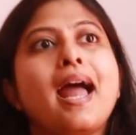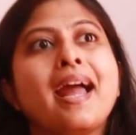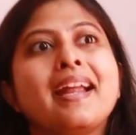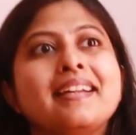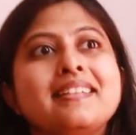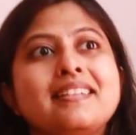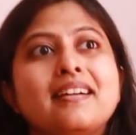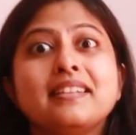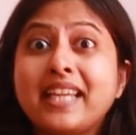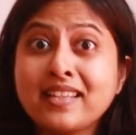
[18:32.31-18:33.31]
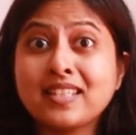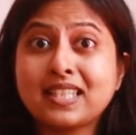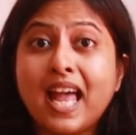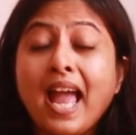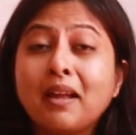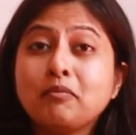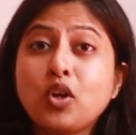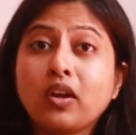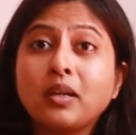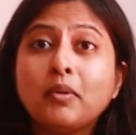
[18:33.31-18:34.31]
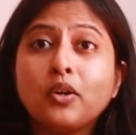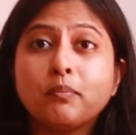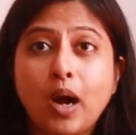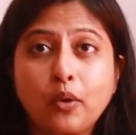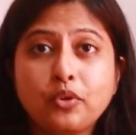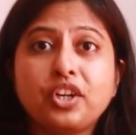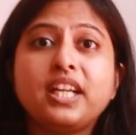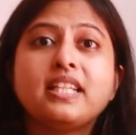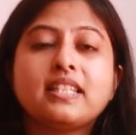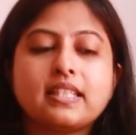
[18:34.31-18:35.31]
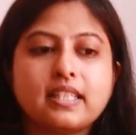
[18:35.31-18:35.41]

And yes, I am talking about boundaries